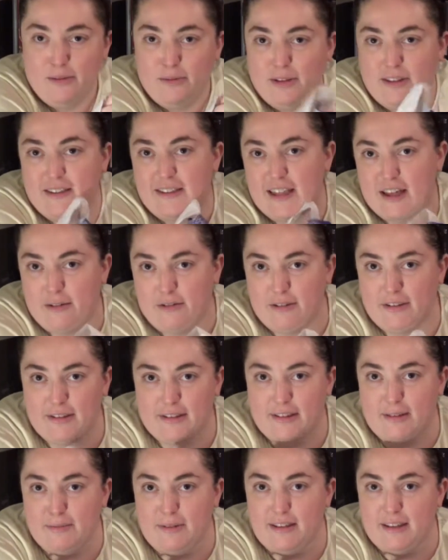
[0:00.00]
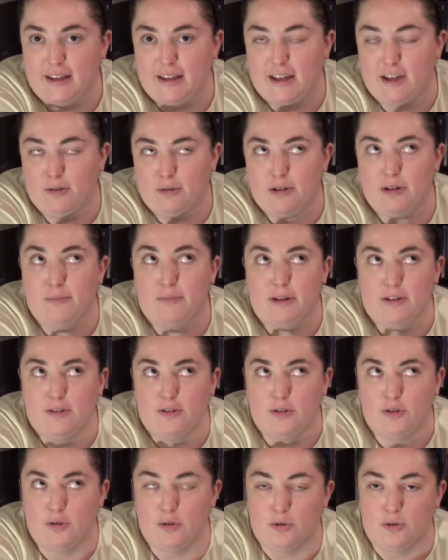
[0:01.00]
So I thought that was something that he wouldn't be
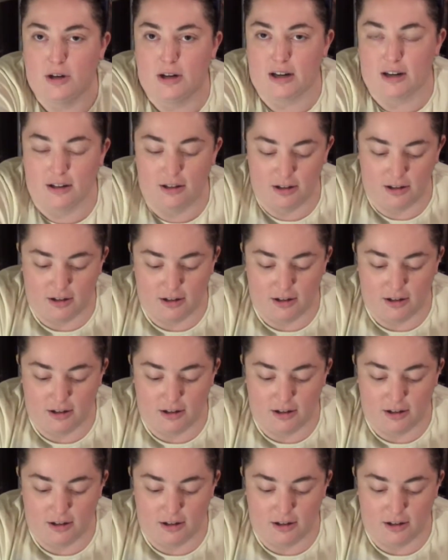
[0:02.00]
too uh,